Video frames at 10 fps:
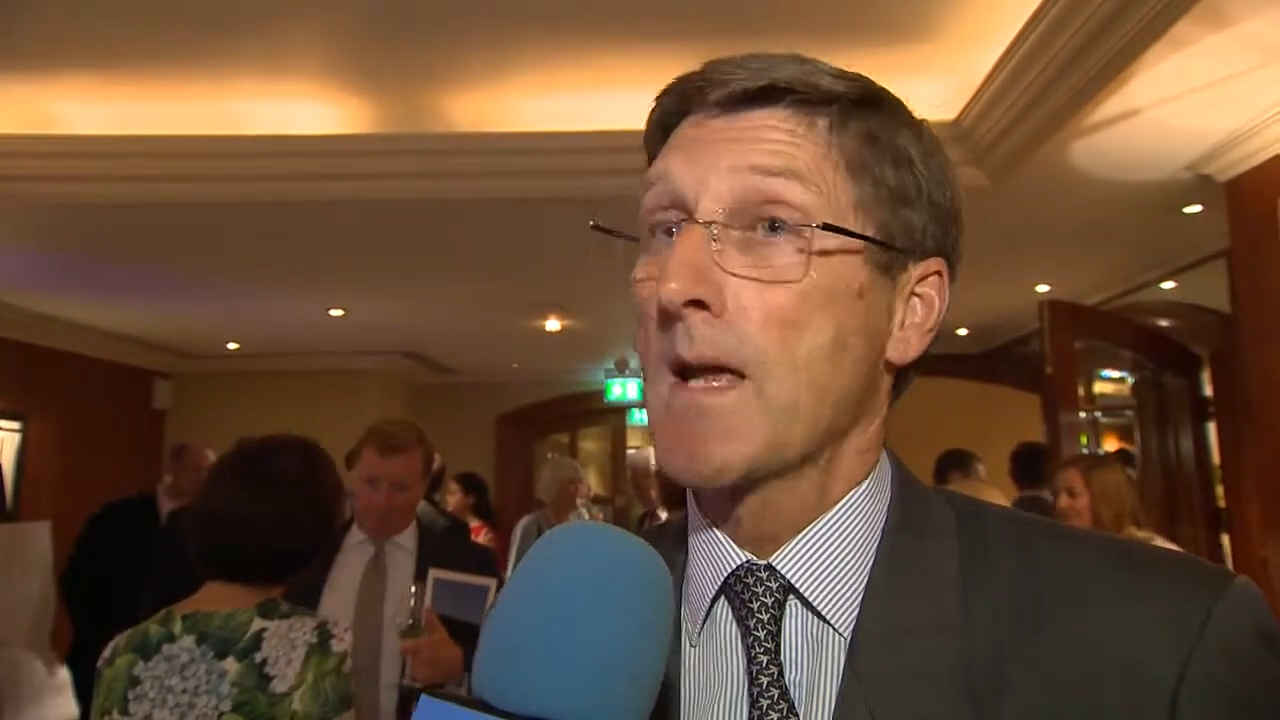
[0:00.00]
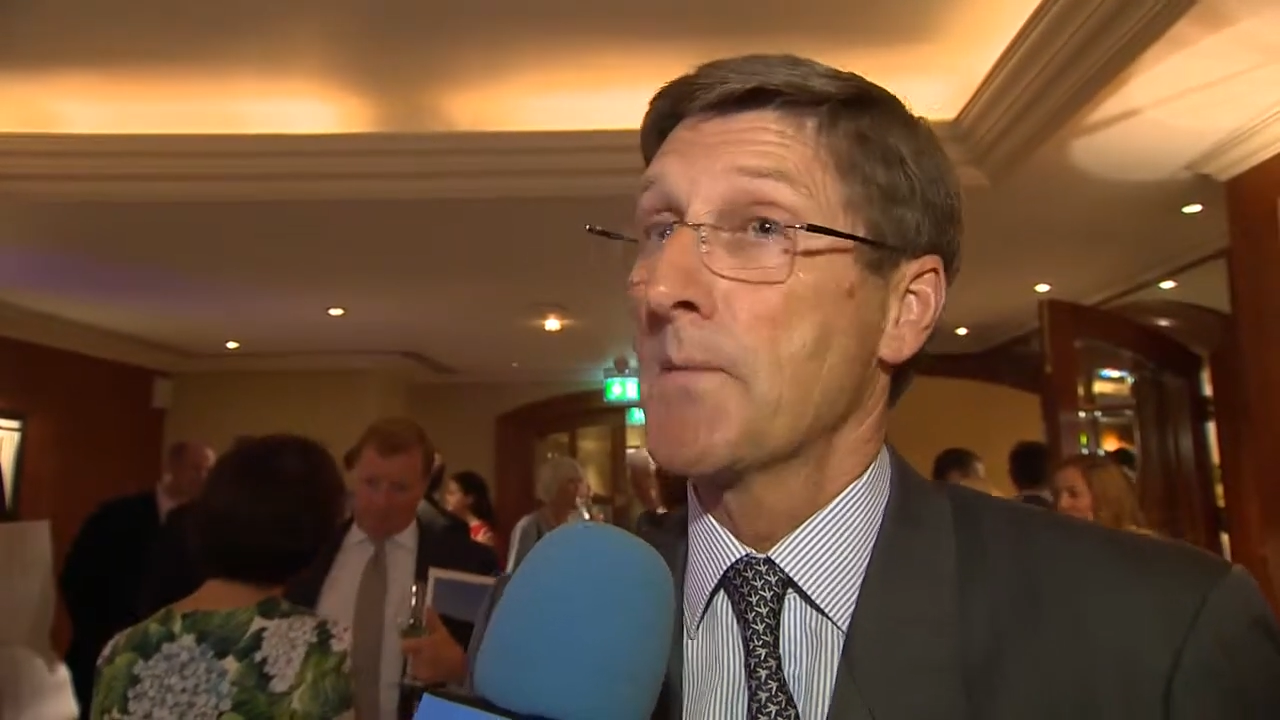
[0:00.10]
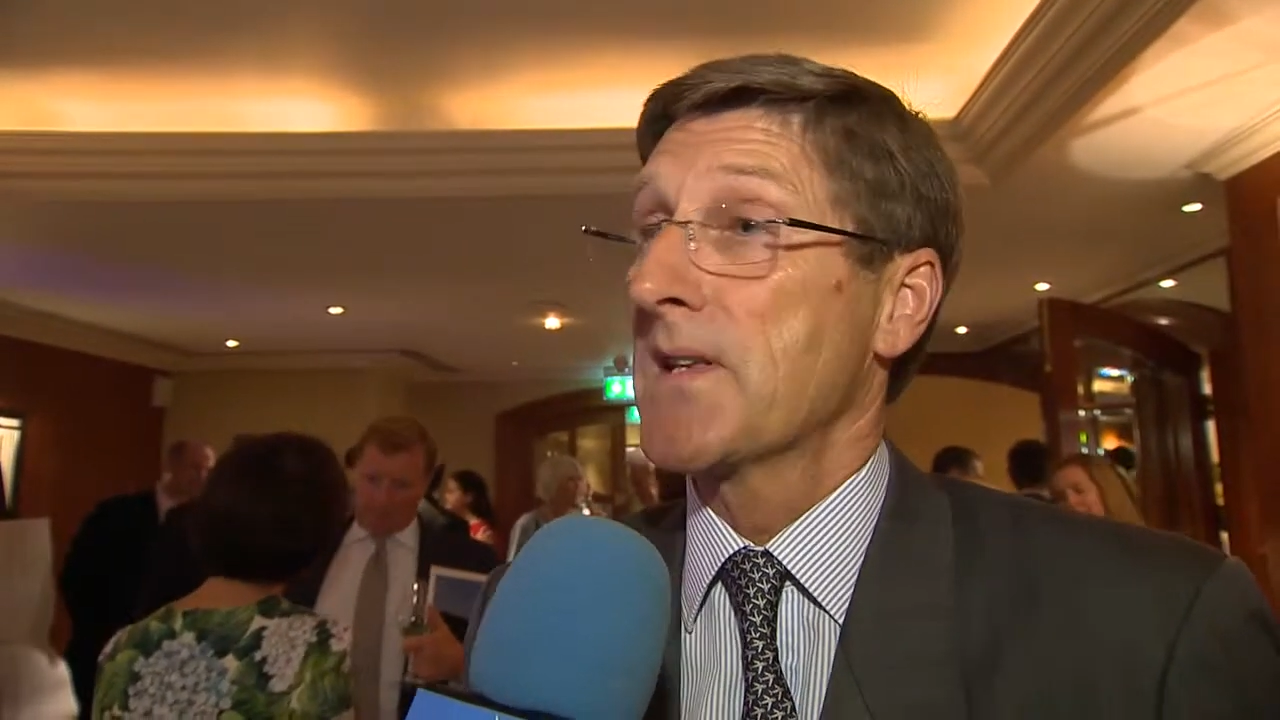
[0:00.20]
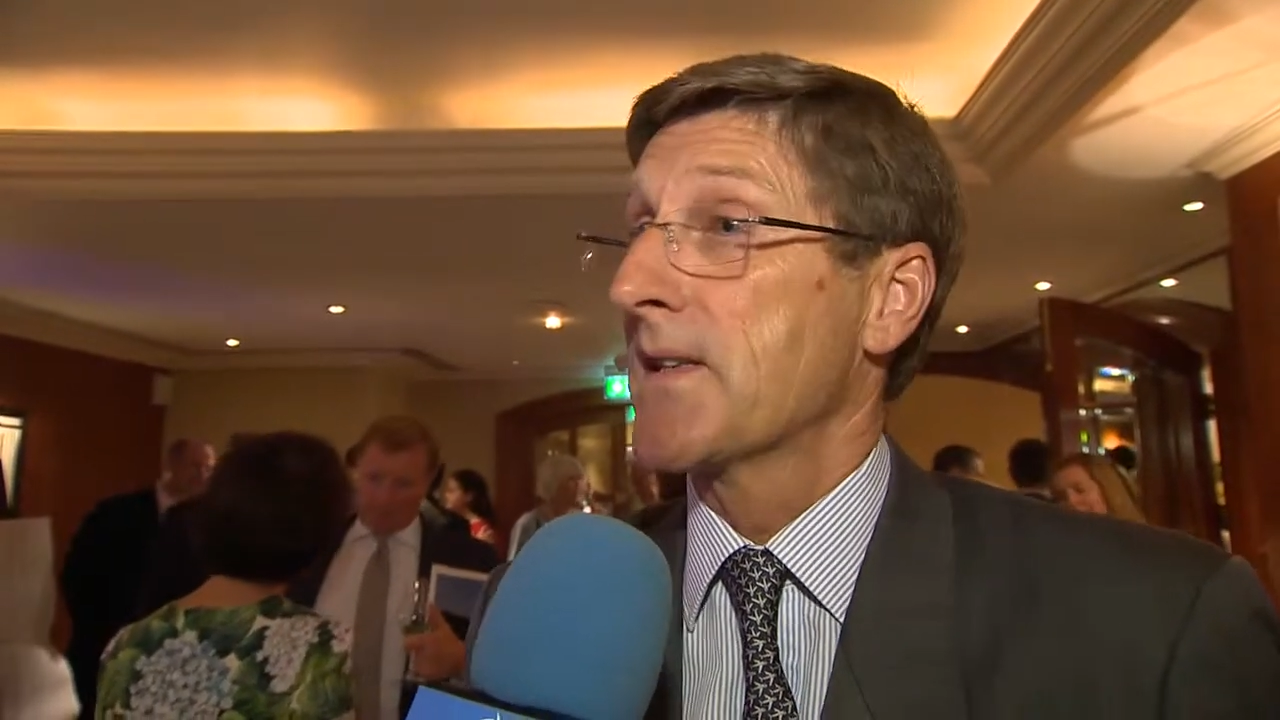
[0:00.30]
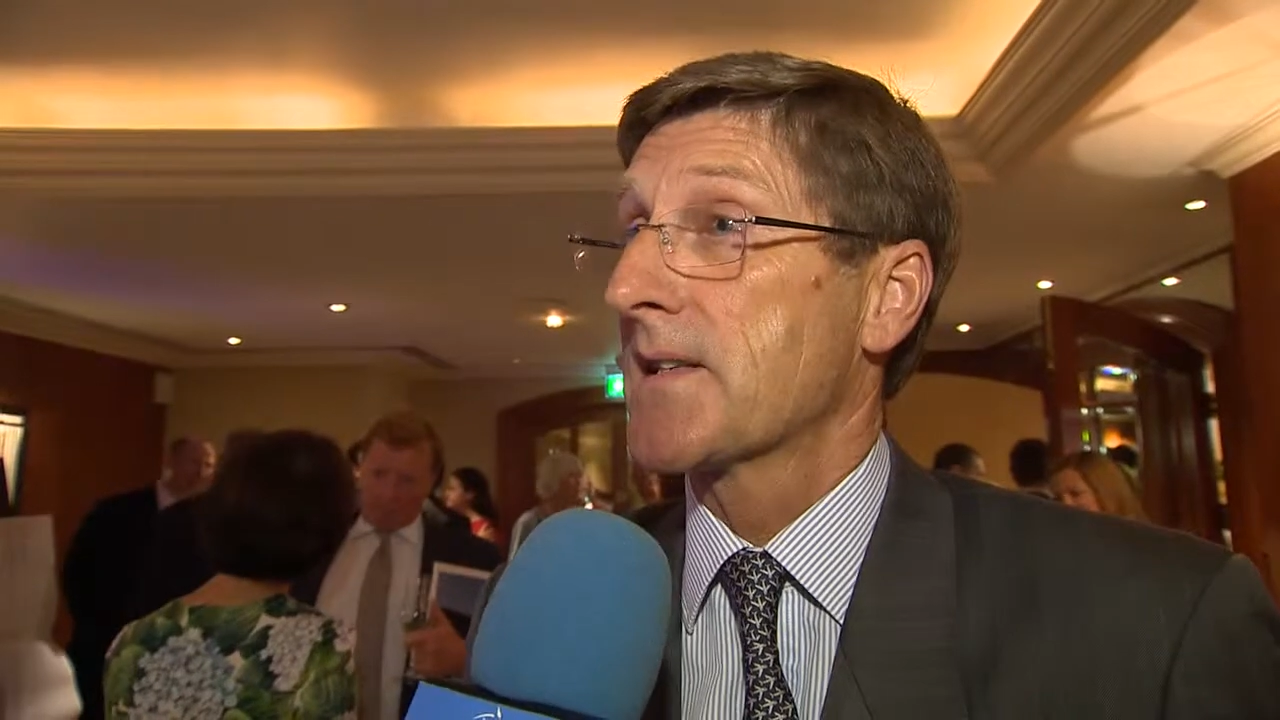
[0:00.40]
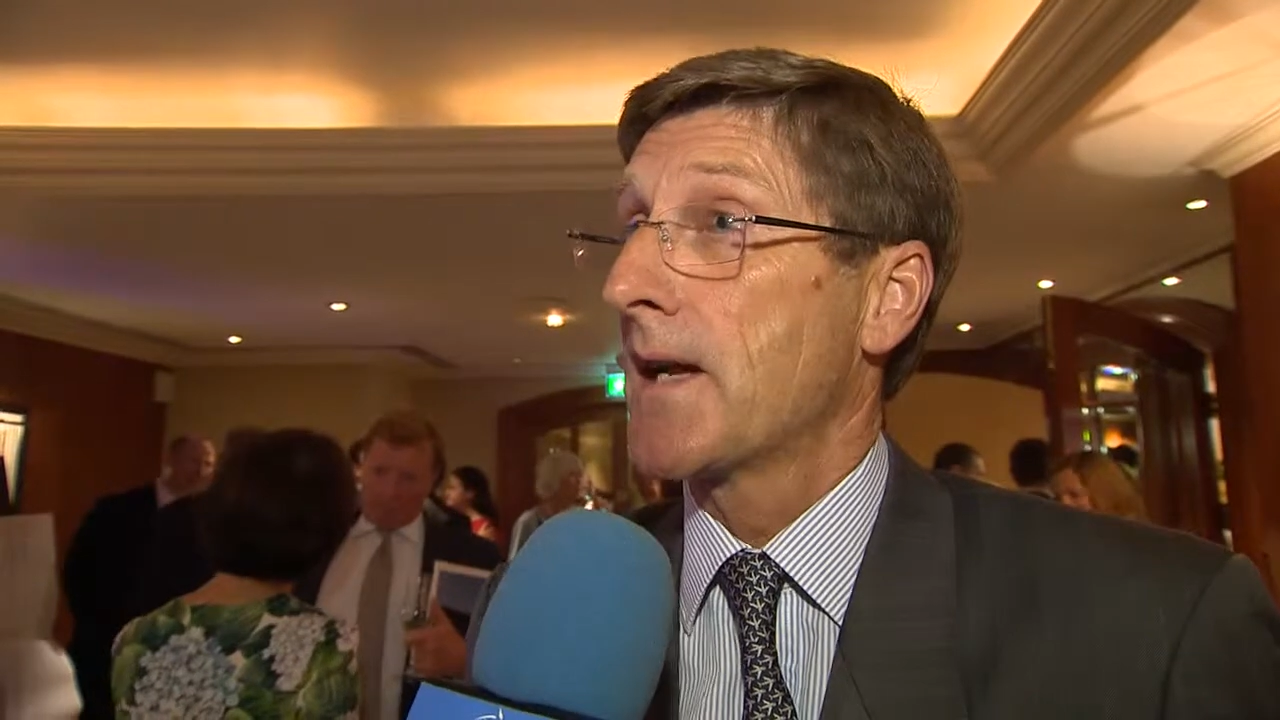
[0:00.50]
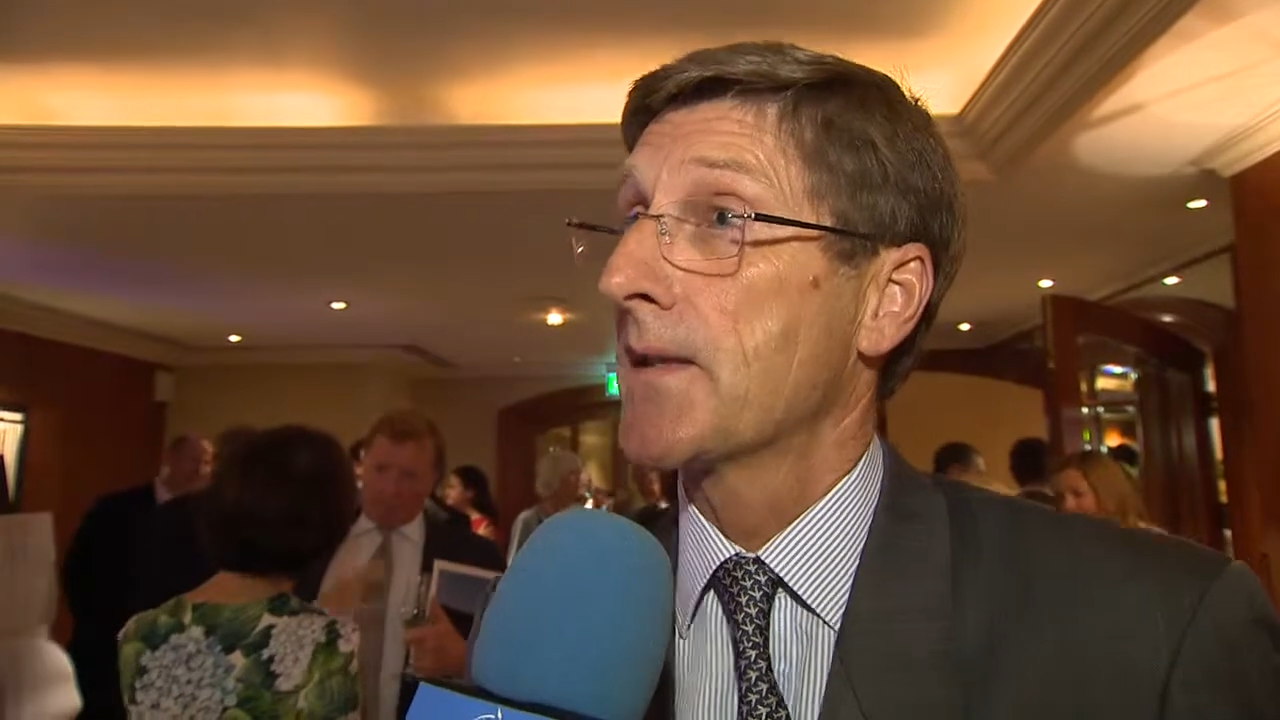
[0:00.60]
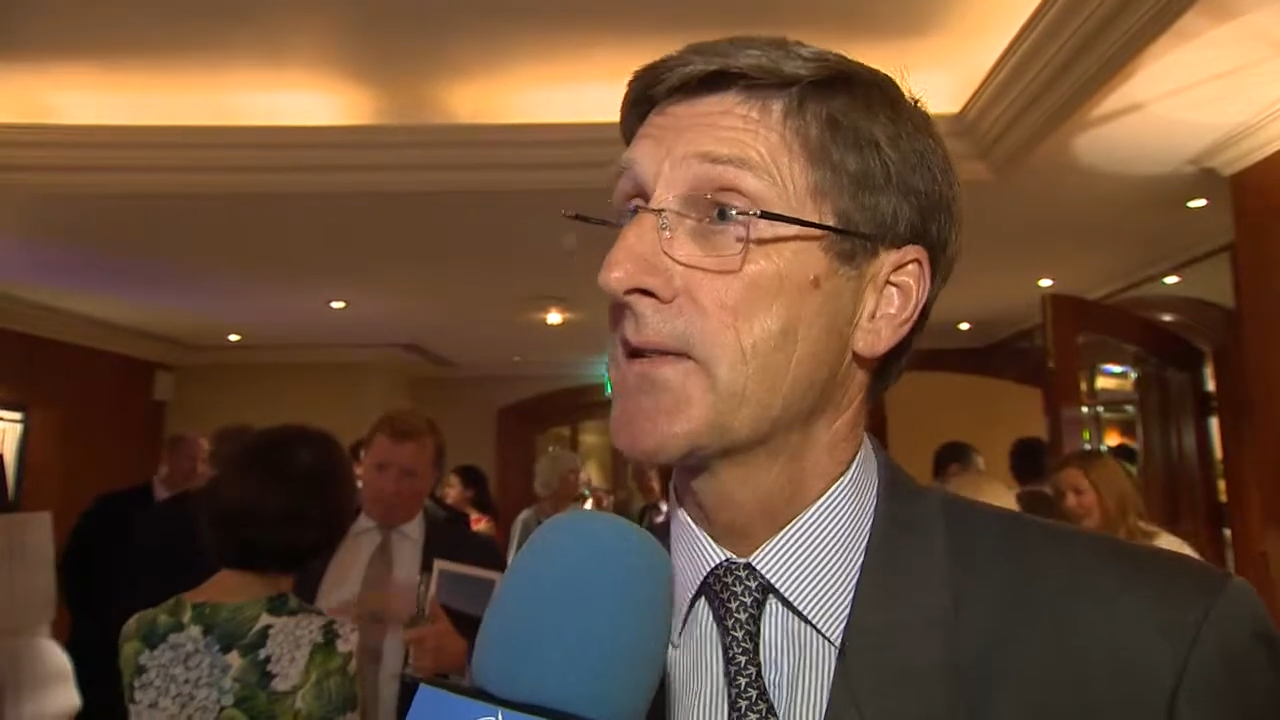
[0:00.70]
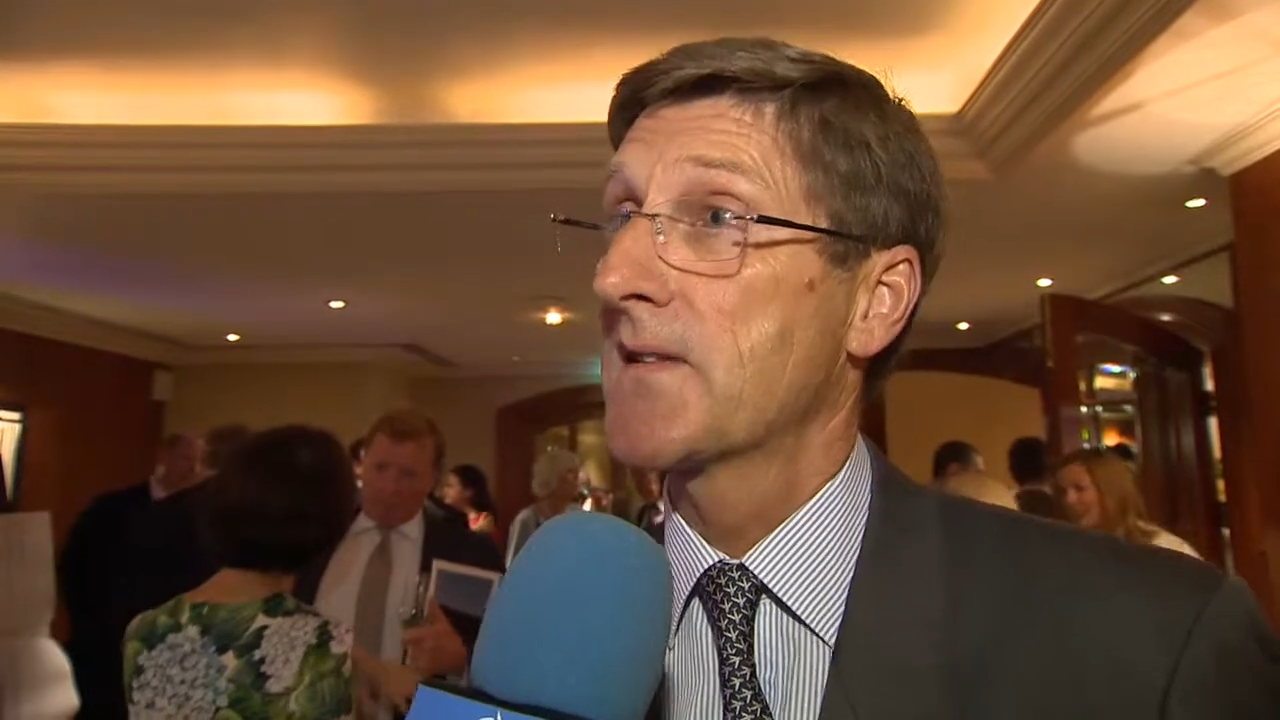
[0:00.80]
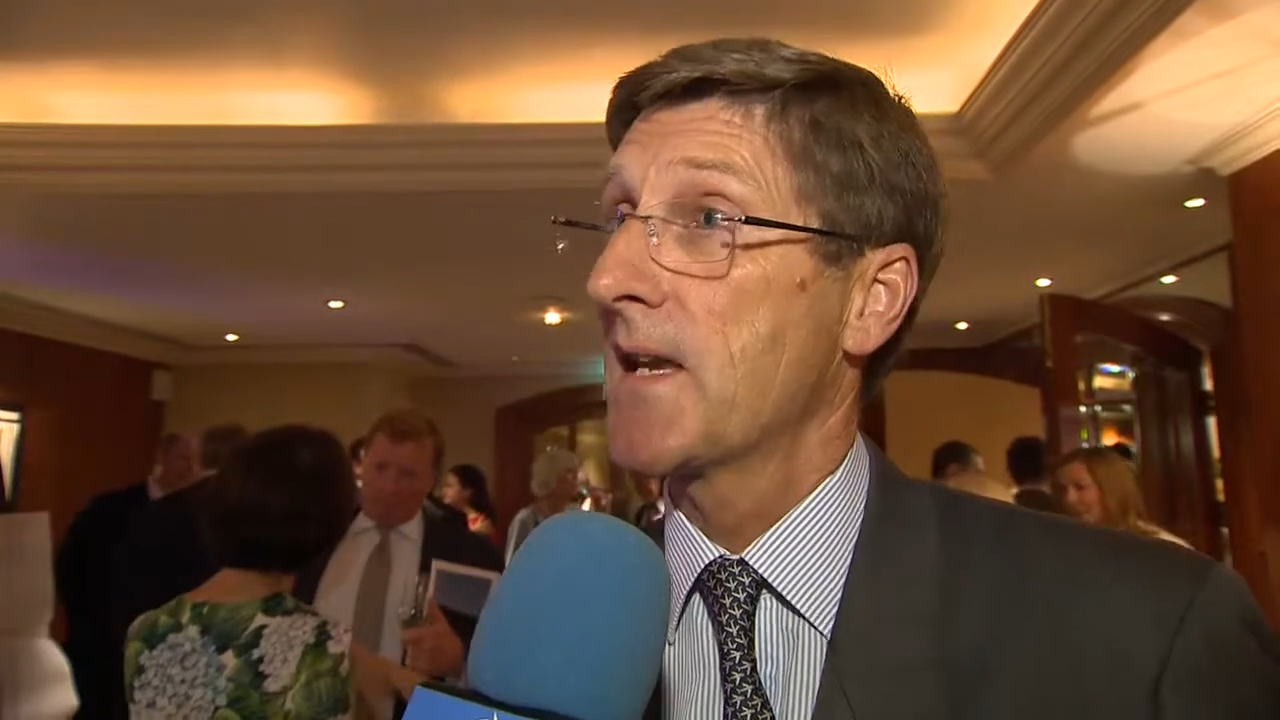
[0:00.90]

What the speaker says: come to the studs,